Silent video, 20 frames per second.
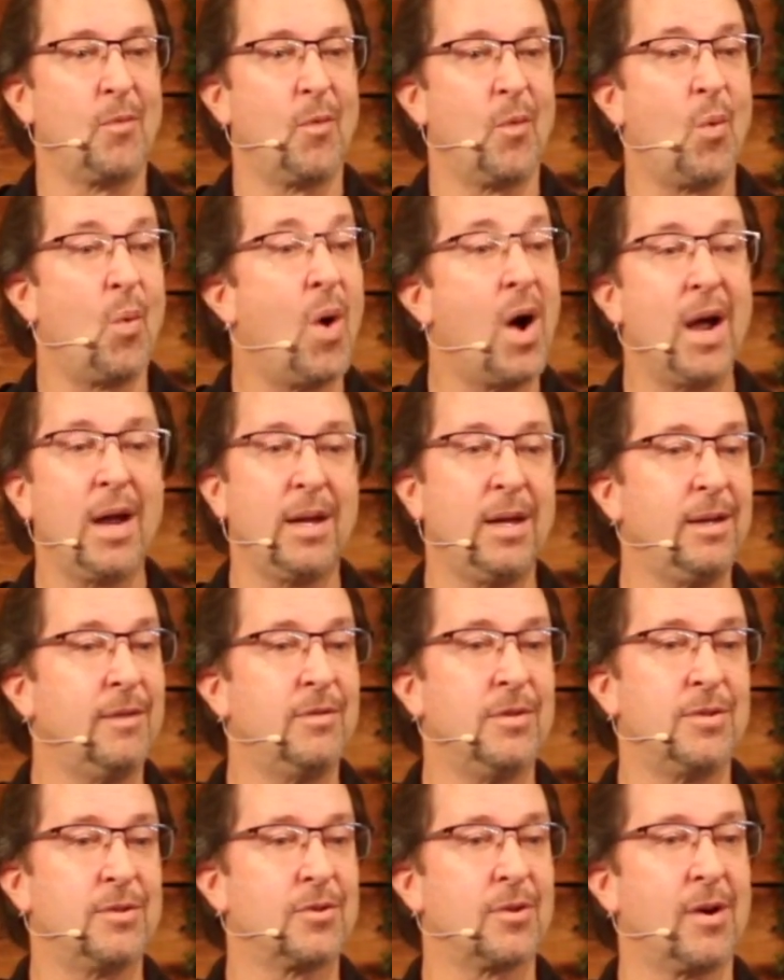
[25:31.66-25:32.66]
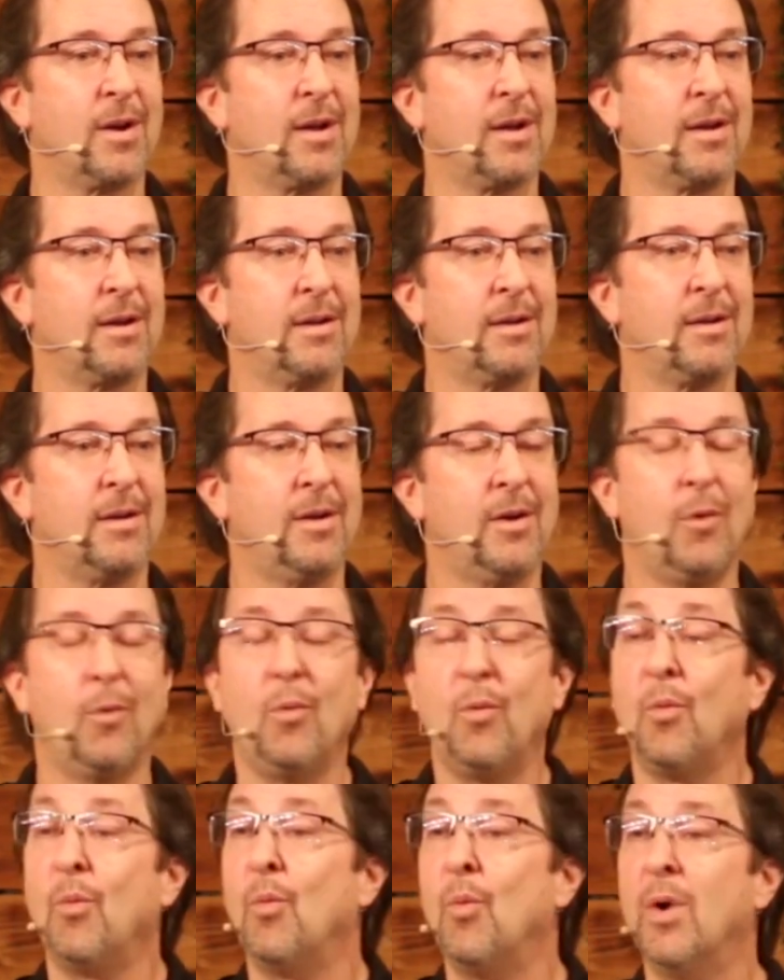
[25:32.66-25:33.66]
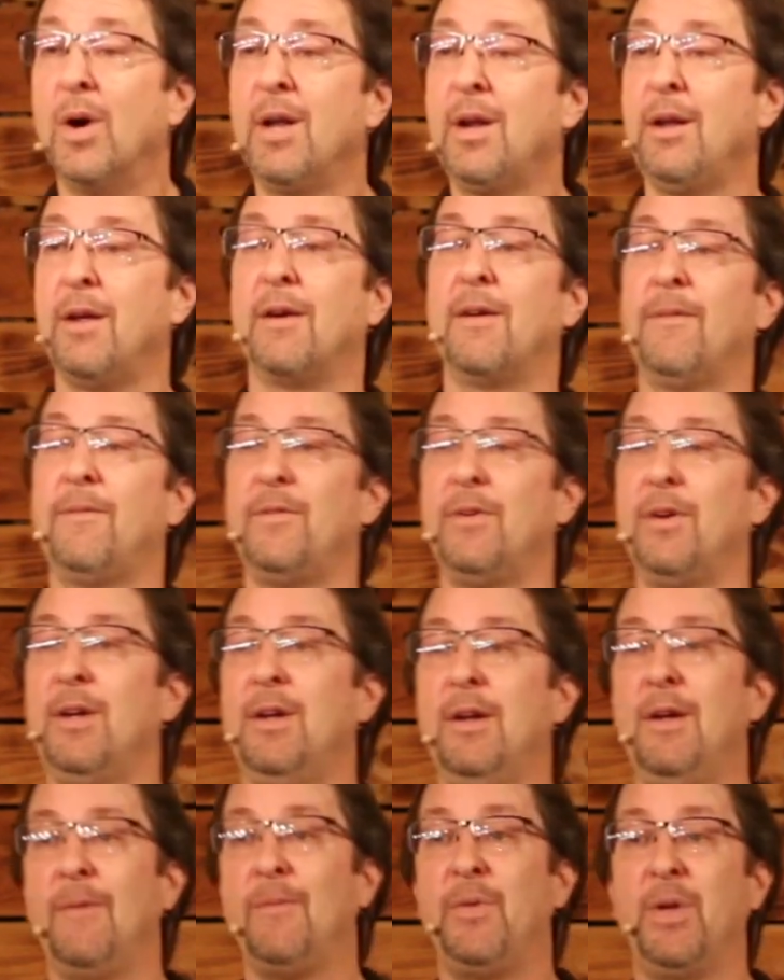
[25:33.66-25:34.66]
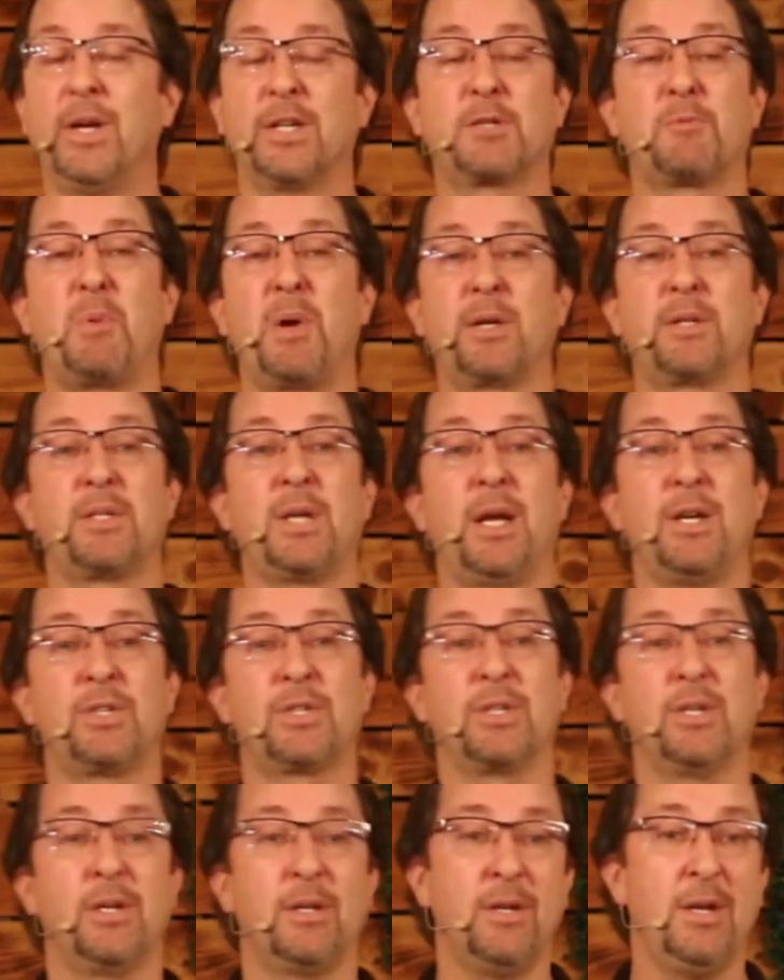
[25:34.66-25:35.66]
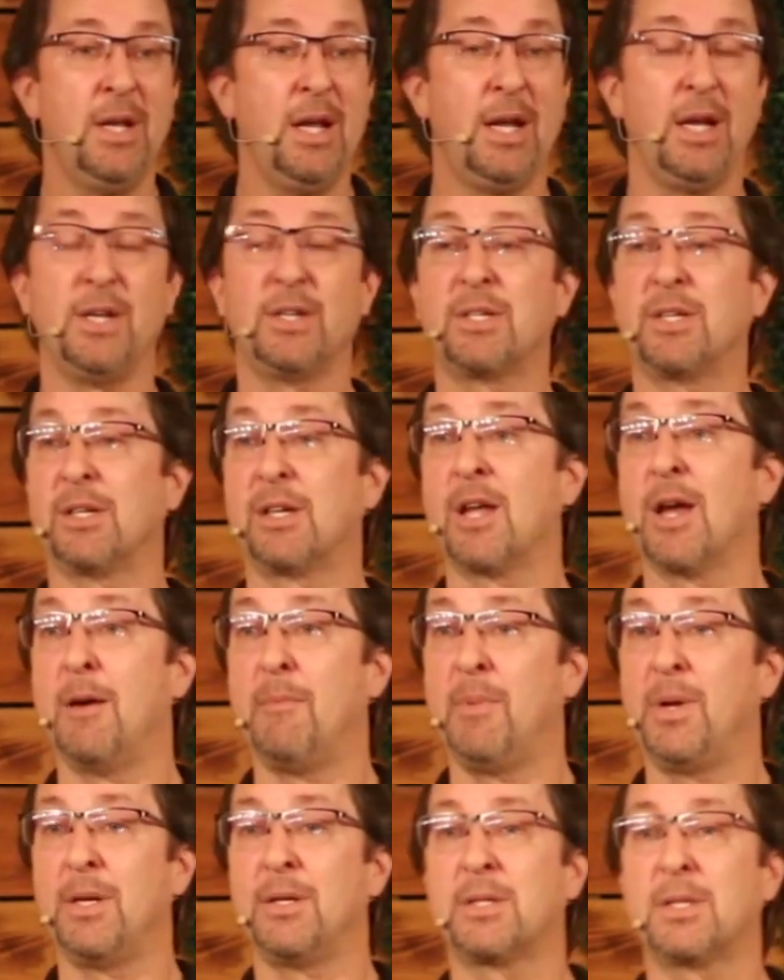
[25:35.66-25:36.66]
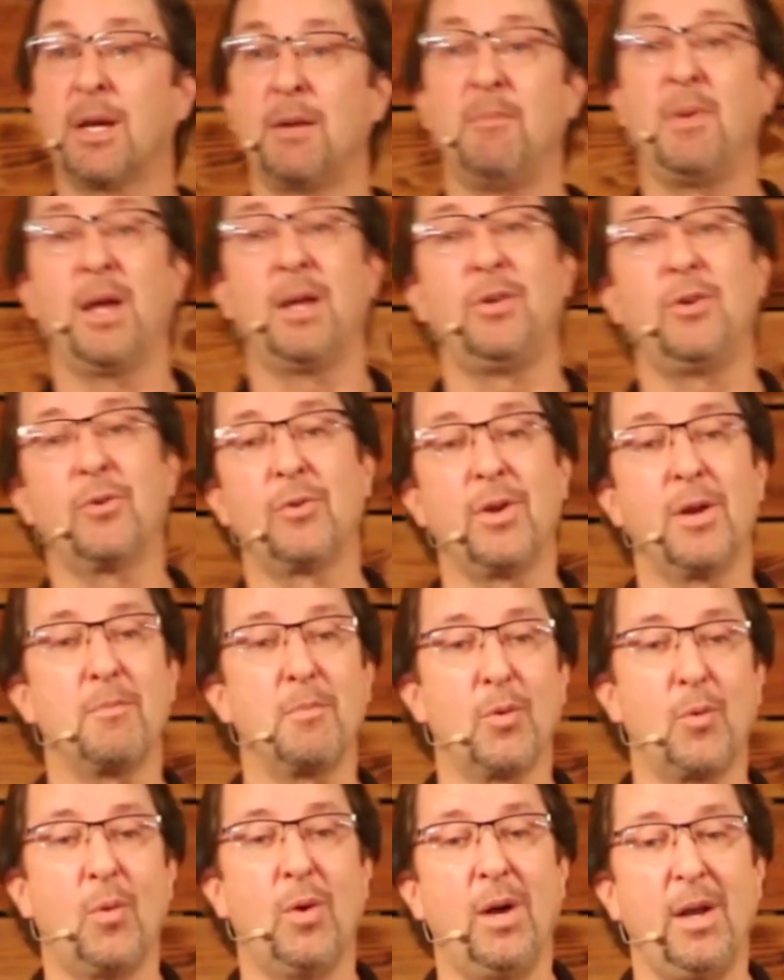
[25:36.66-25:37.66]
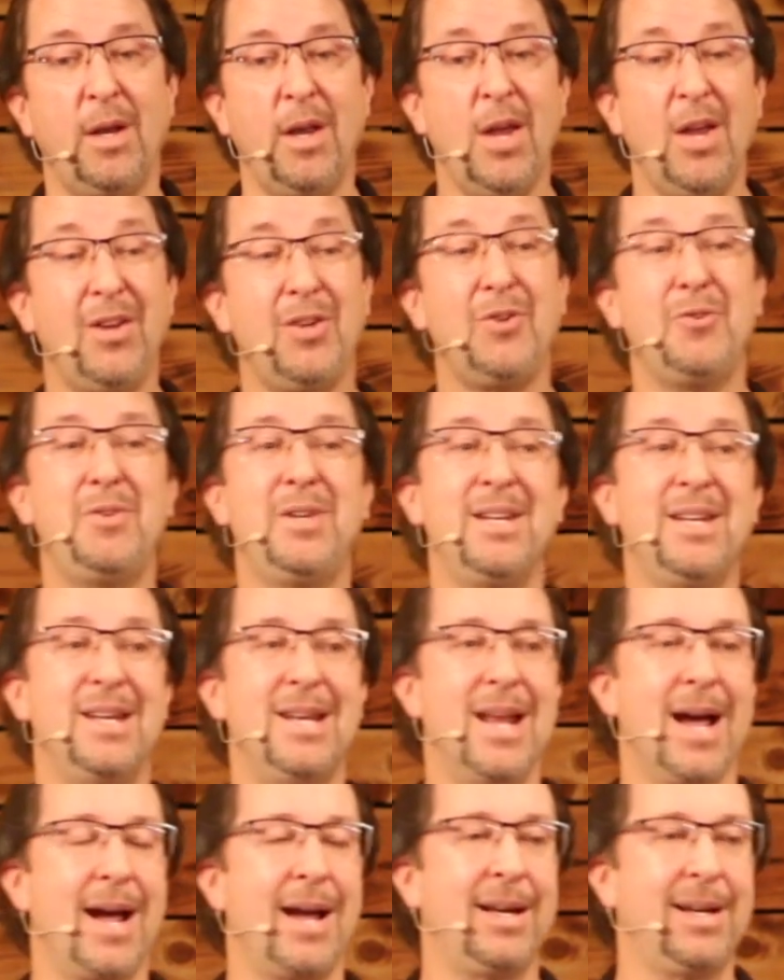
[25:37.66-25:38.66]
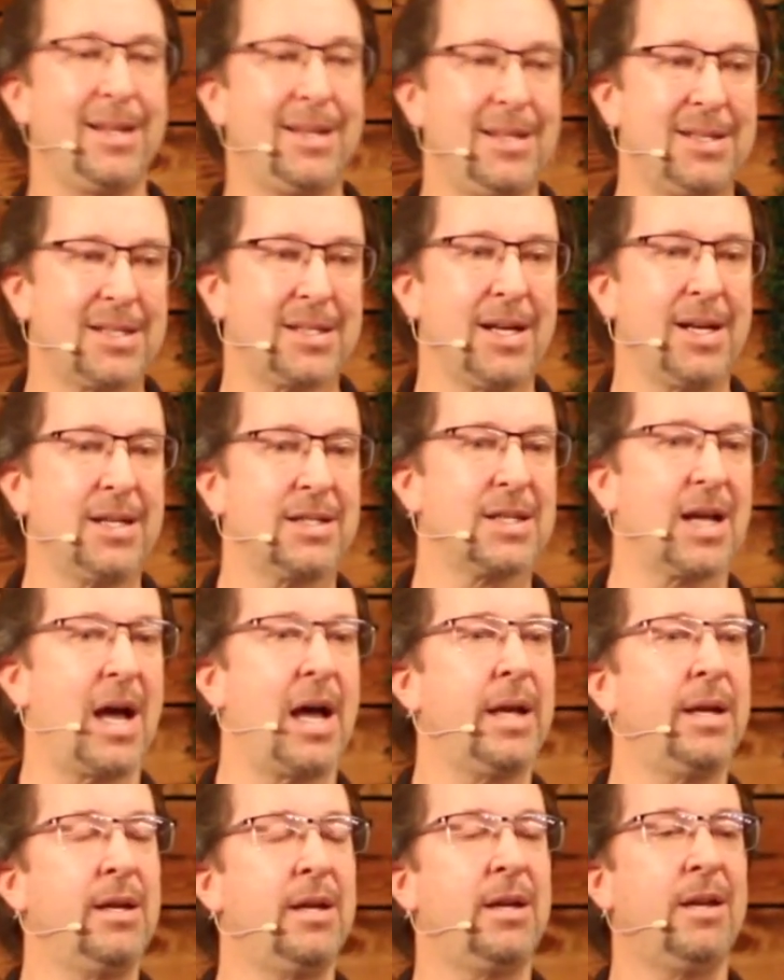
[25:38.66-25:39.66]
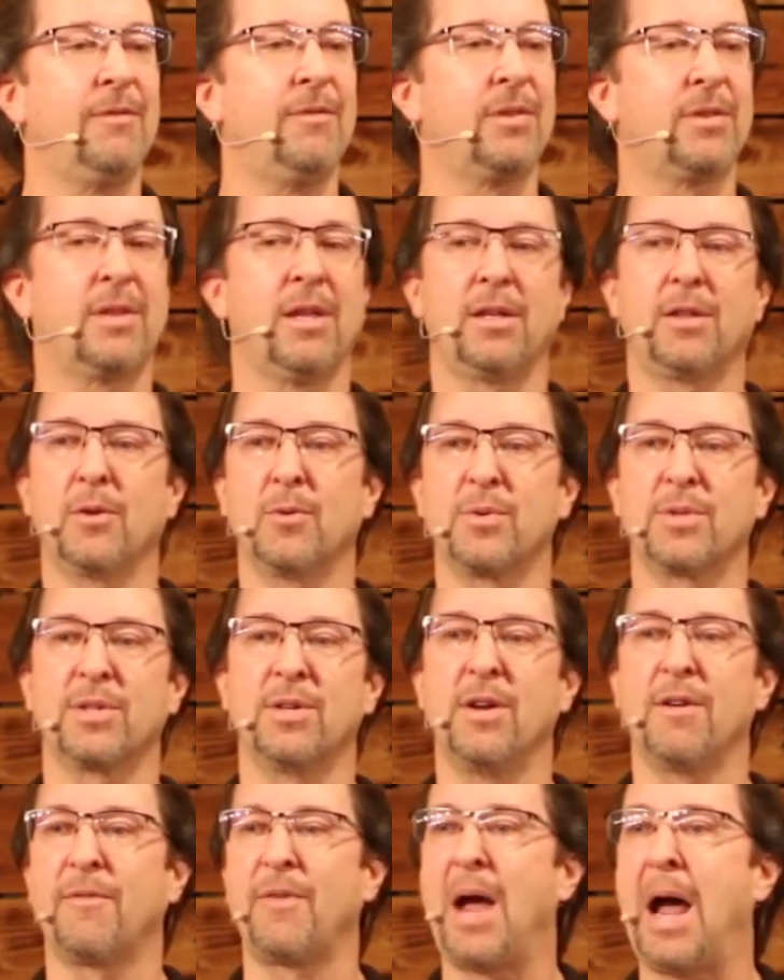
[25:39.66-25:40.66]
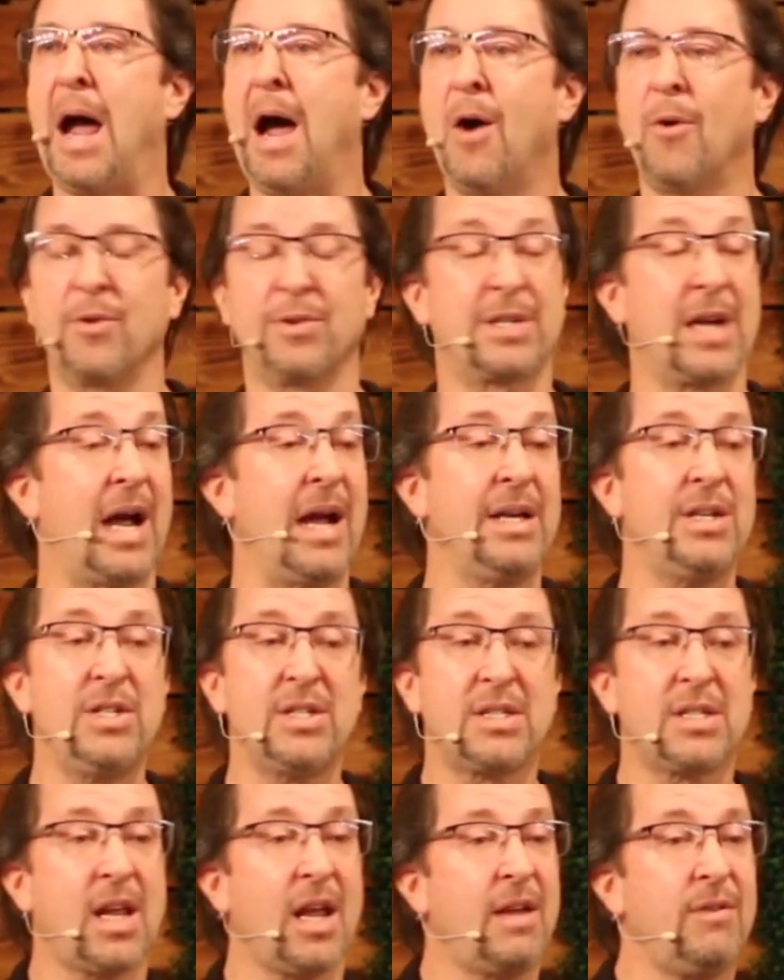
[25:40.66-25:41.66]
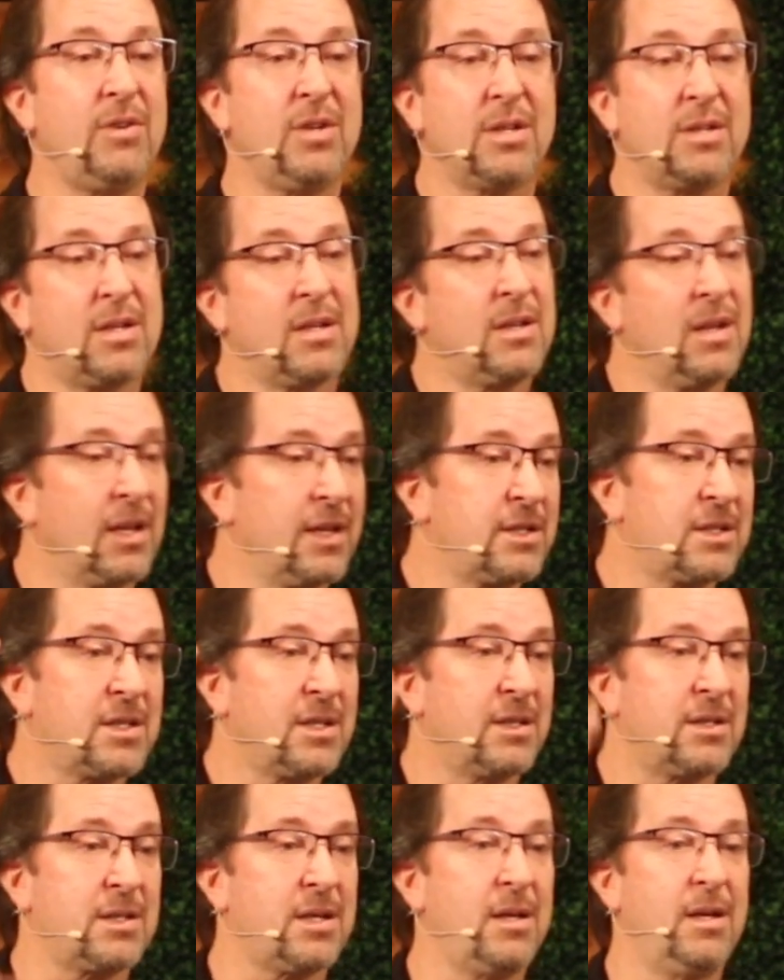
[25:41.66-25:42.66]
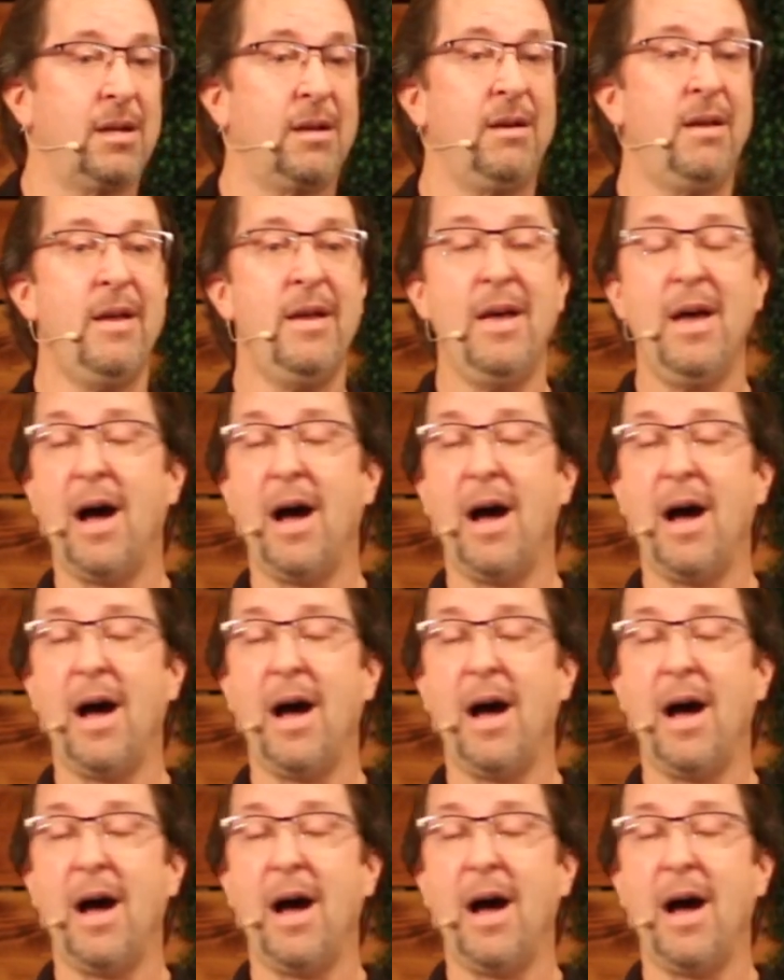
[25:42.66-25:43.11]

Why even try? What if the expectation is to come in and say, Man, you're number one. You did nine of these things. I didn't even think there was enough hours. I just gave you a list of 10.